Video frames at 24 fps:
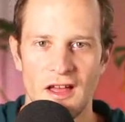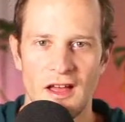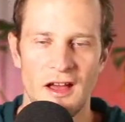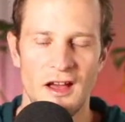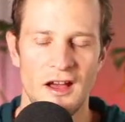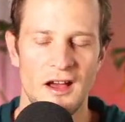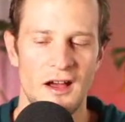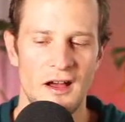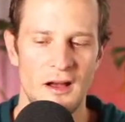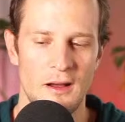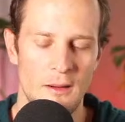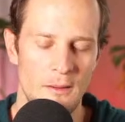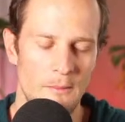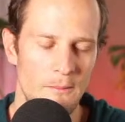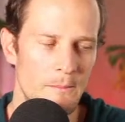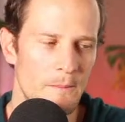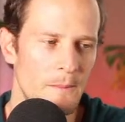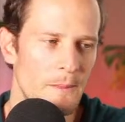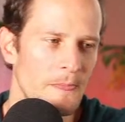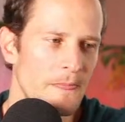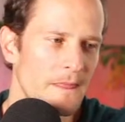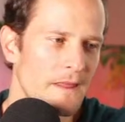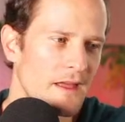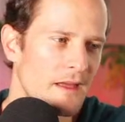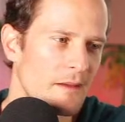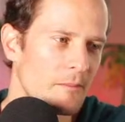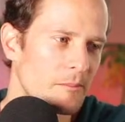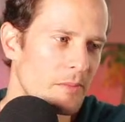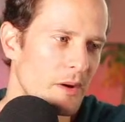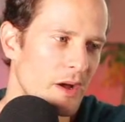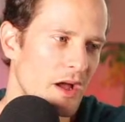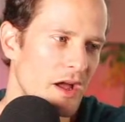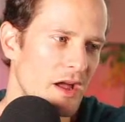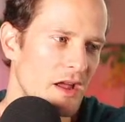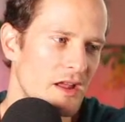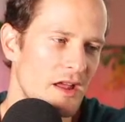
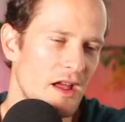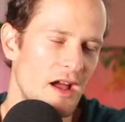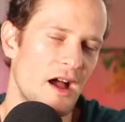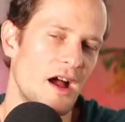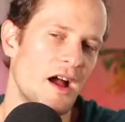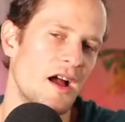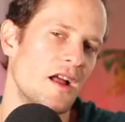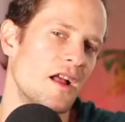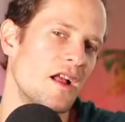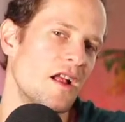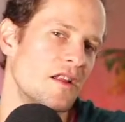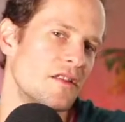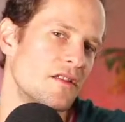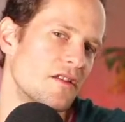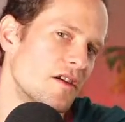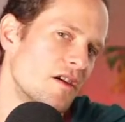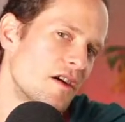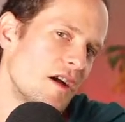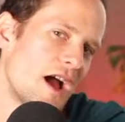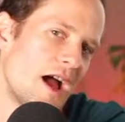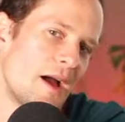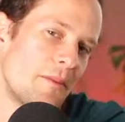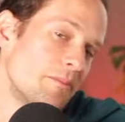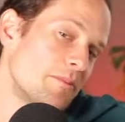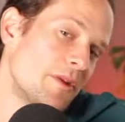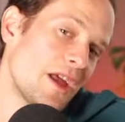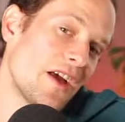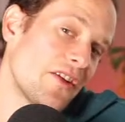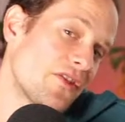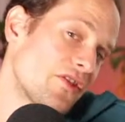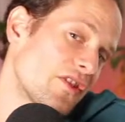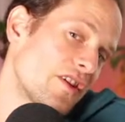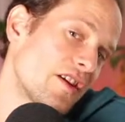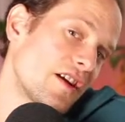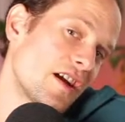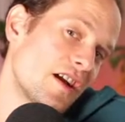But I'm
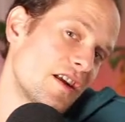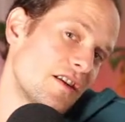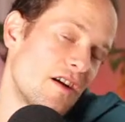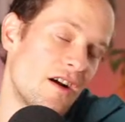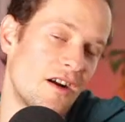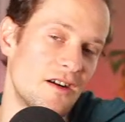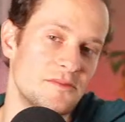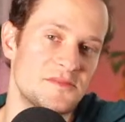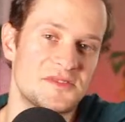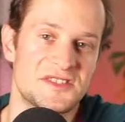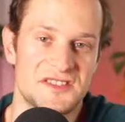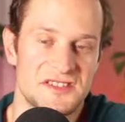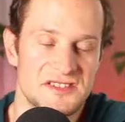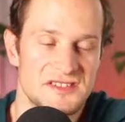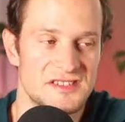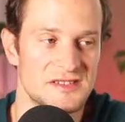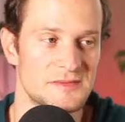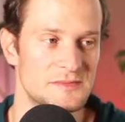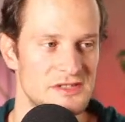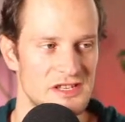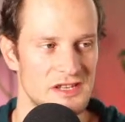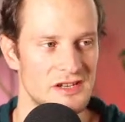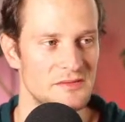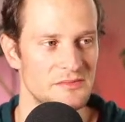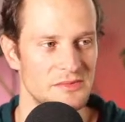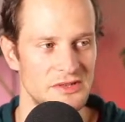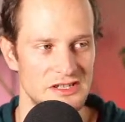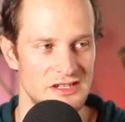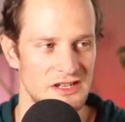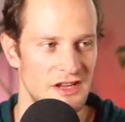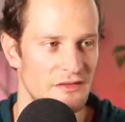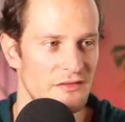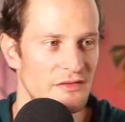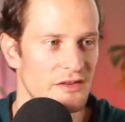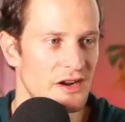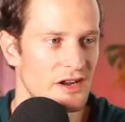guessing on ARM systems, it'll be
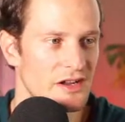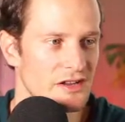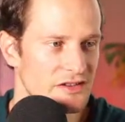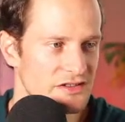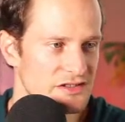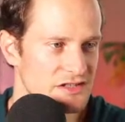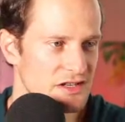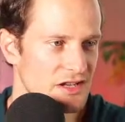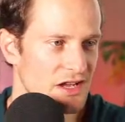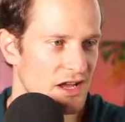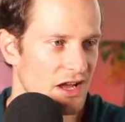different.